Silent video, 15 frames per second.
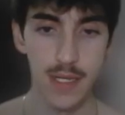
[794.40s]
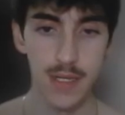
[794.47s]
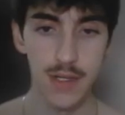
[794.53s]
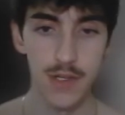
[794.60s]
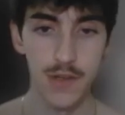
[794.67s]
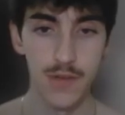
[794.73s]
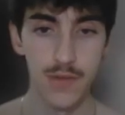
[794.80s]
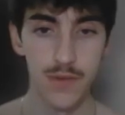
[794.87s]

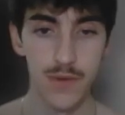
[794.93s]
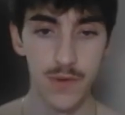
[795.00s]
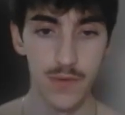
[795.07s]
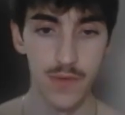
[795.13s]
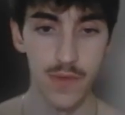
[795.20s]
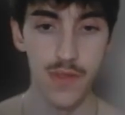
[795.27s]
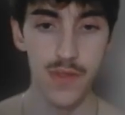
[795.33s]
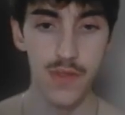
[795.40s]

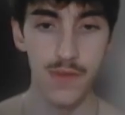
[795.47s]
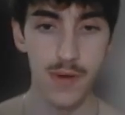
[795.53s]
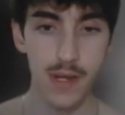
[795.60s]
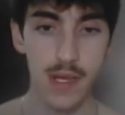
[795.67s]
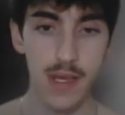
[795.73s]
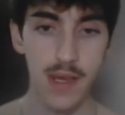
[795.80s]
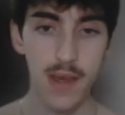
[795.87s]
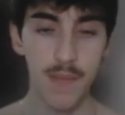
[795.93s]
2,
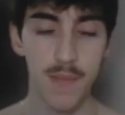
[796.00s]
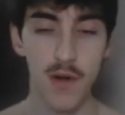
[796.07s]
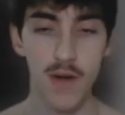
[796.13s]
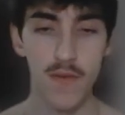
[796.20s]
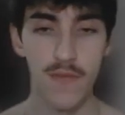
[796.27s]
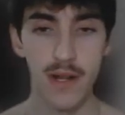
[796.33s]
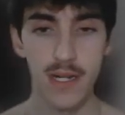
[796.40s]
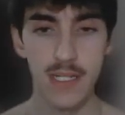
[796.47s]
3,
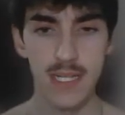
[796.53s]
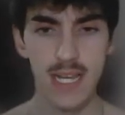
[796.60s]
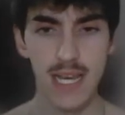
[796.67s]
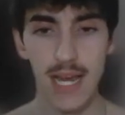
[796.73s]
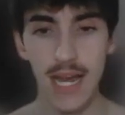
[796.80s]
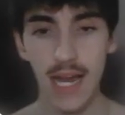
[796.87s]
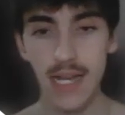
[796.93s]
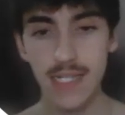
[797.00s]
perfect.
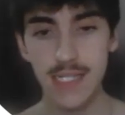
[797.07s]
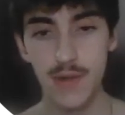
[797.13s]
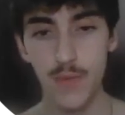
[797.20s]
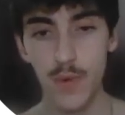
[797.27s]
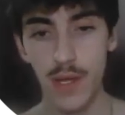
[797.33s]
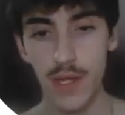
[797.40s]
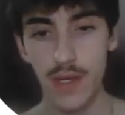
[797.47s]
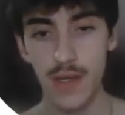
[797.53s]
Icy
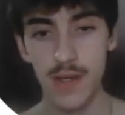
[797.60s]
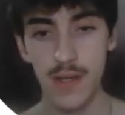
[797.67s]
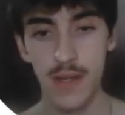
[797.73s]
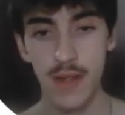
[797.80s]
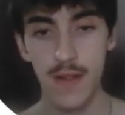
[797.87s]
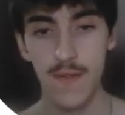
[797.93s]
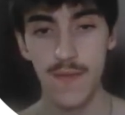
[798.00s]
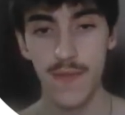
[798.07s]
Wind.
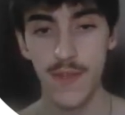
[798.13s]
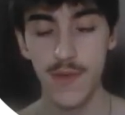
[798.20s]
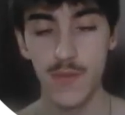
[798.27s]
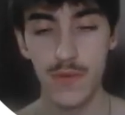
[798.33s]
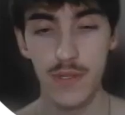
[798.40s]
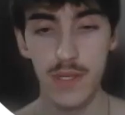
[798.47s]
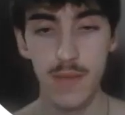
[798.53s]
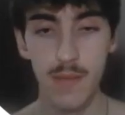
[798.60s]
This
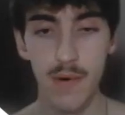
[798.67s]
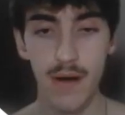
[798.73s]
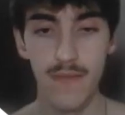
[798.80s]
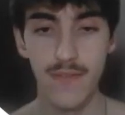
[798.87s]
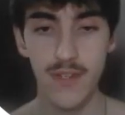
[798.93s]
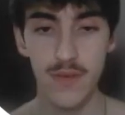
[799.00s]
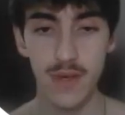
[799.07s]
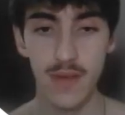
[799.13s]
will debuff,
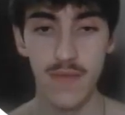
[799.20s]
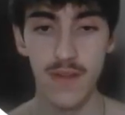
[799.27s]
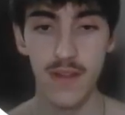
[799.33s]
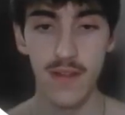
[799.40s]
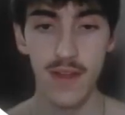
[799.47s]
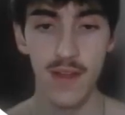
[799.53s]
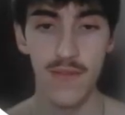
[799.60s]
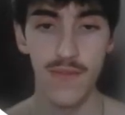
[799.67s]
so even
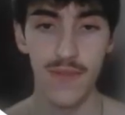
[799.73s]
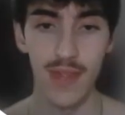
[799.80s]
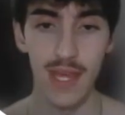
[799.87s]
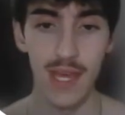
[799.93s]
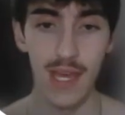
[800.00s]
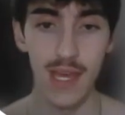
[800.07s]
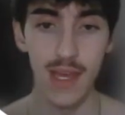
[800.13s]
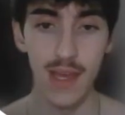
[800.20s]
if
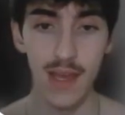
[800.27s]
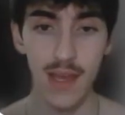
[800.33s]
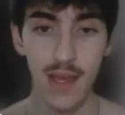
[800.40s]
they